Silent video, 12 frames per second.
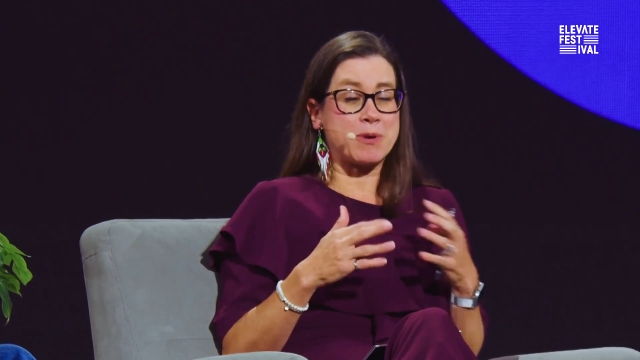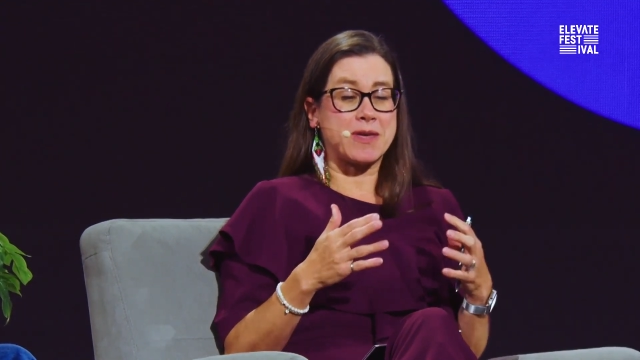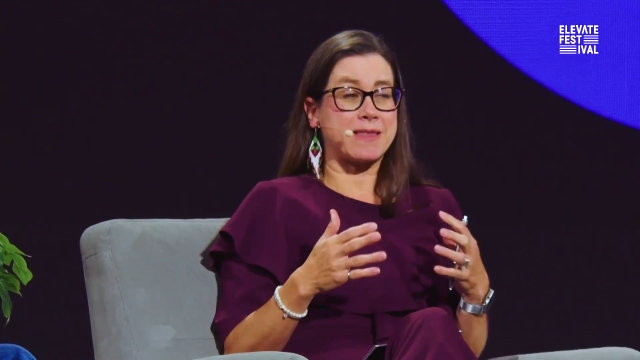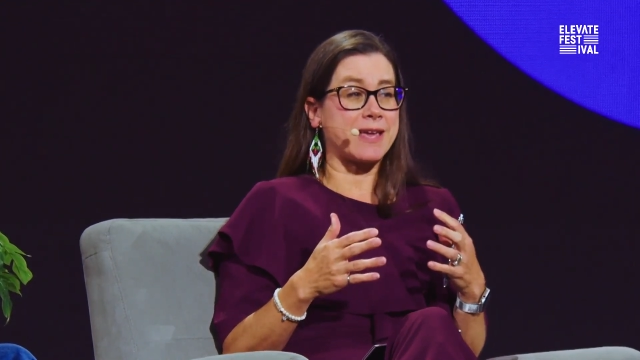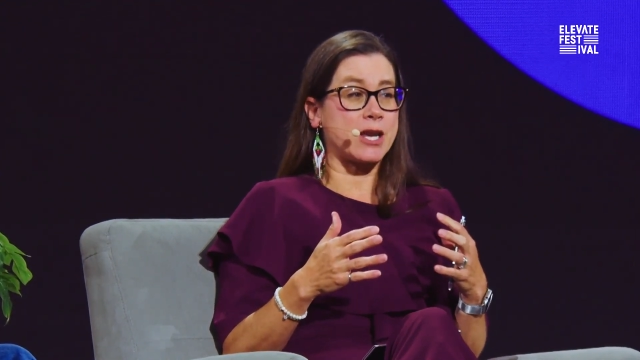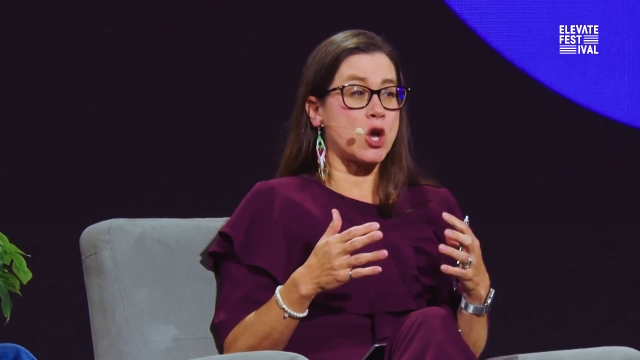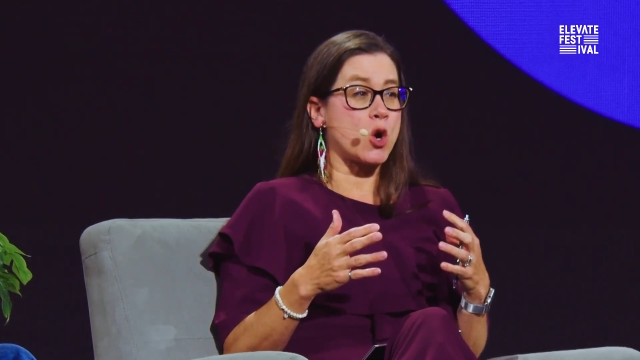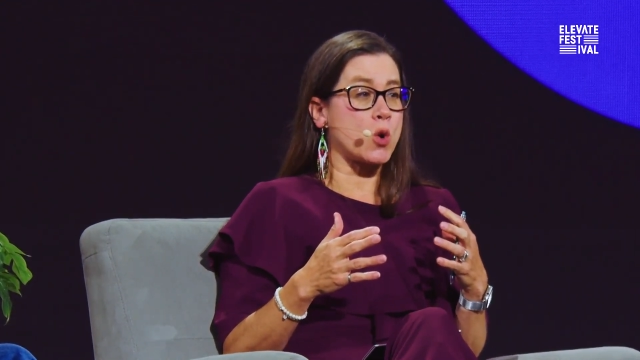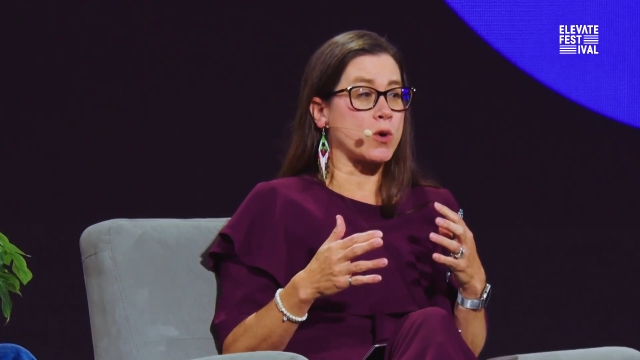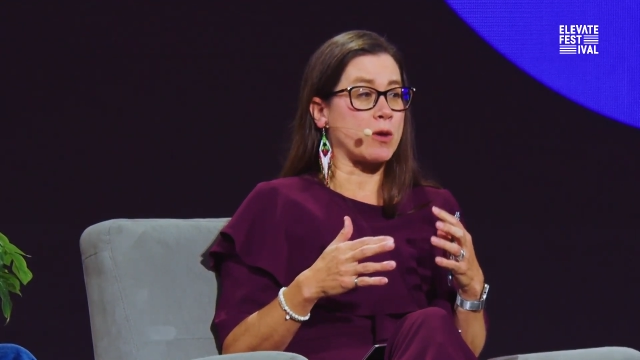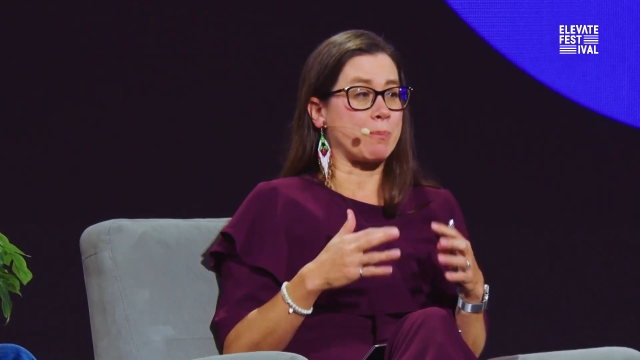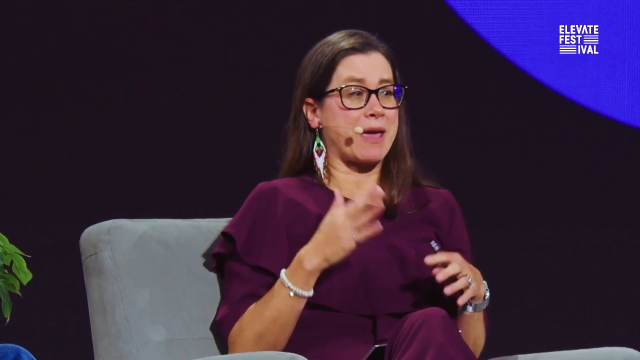that they know
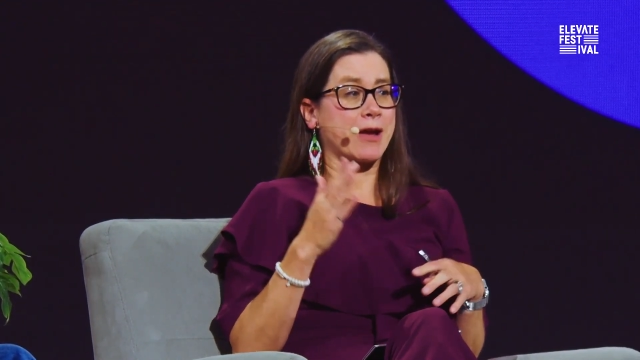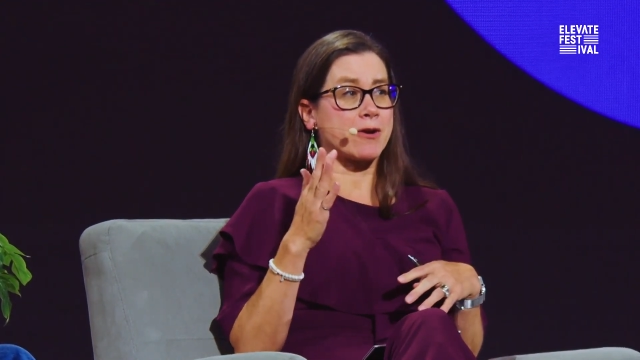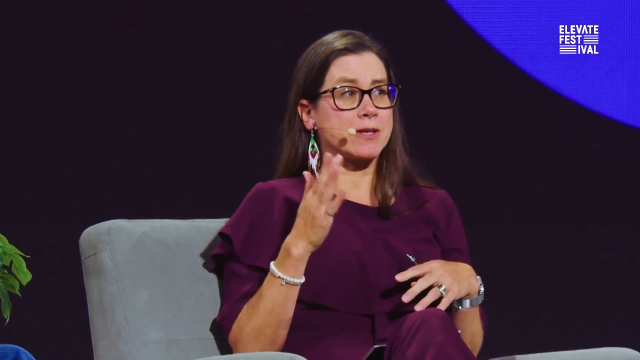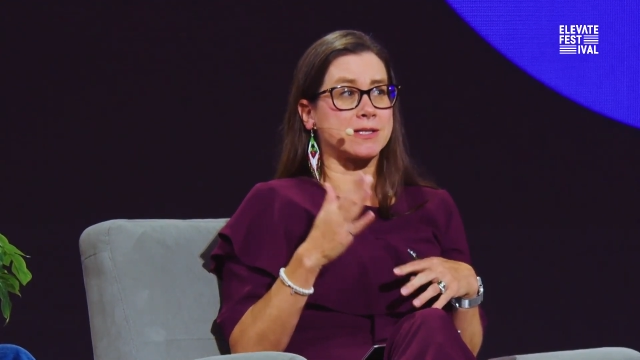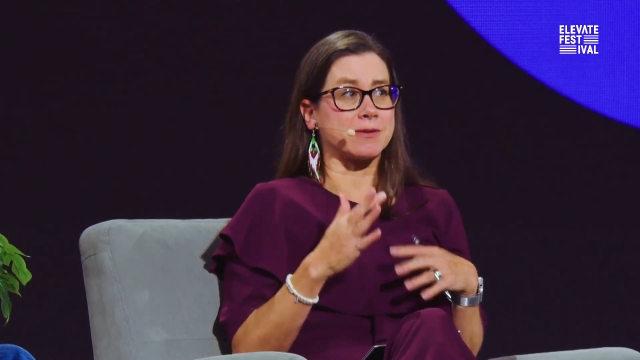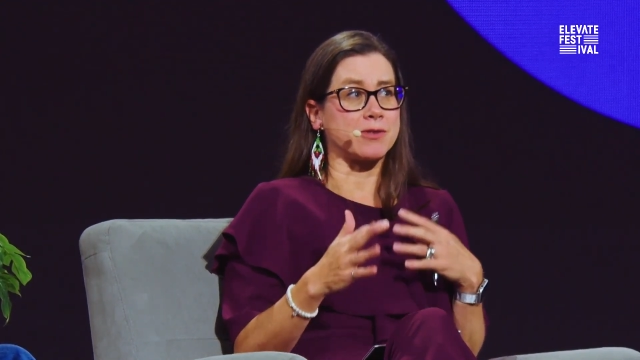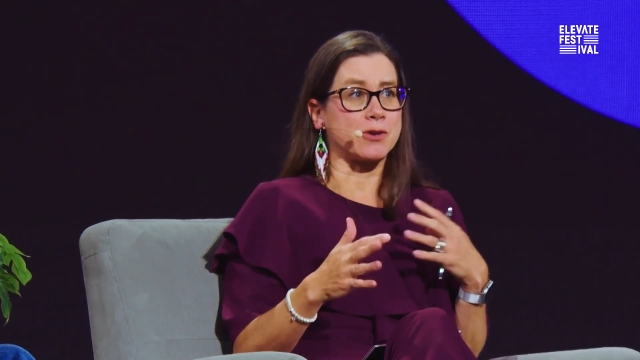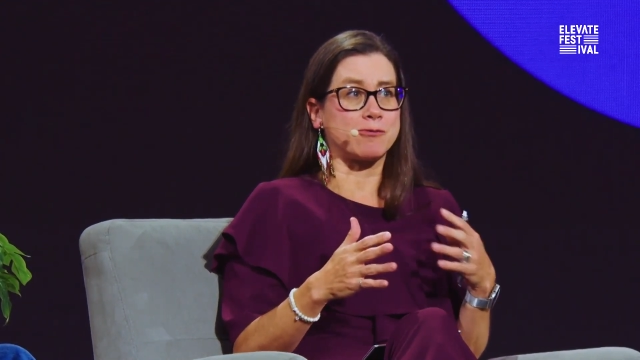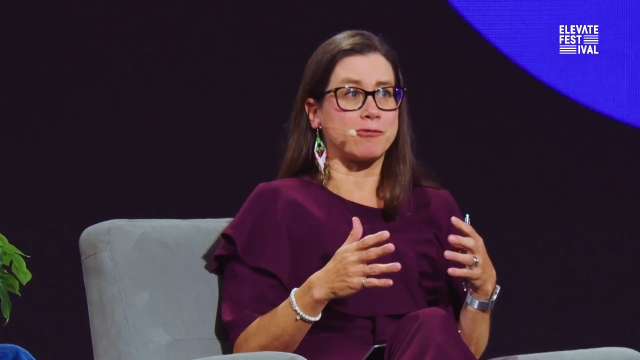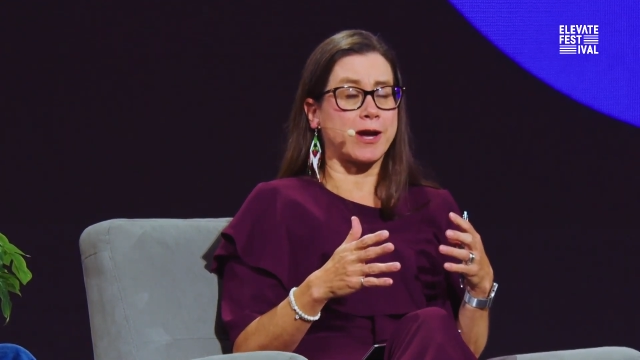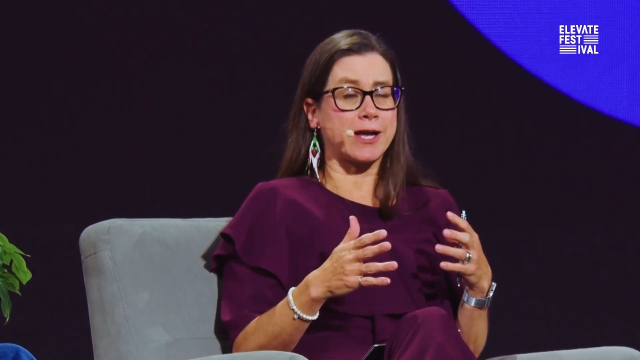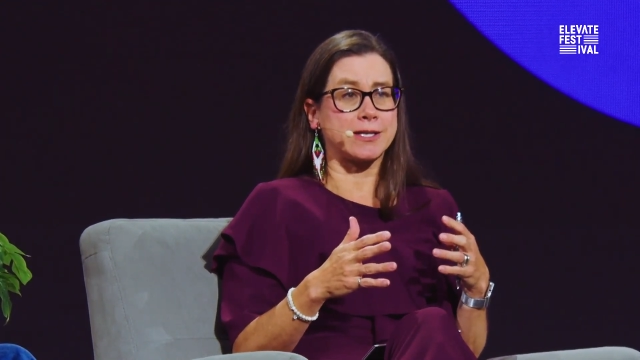or the parents of their
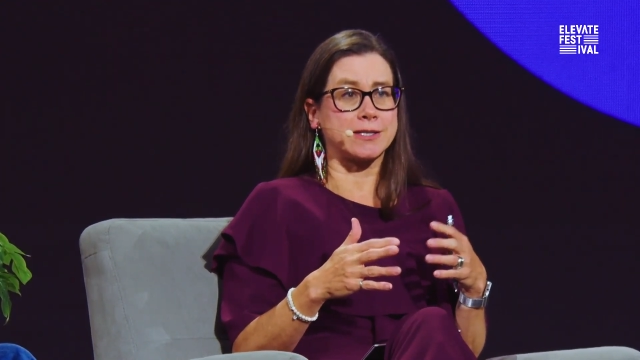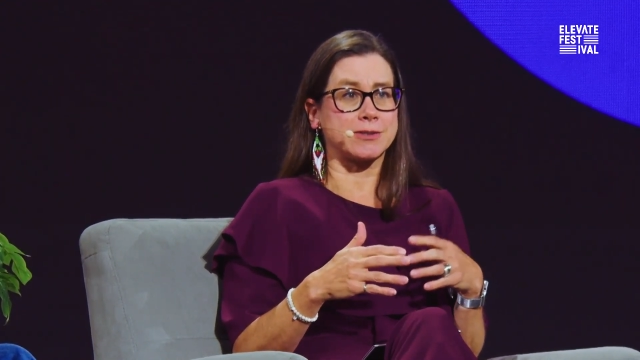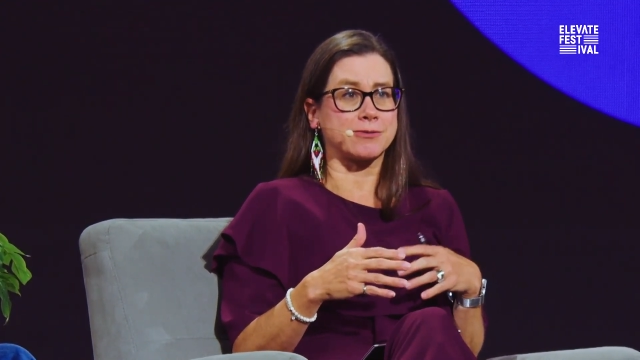friends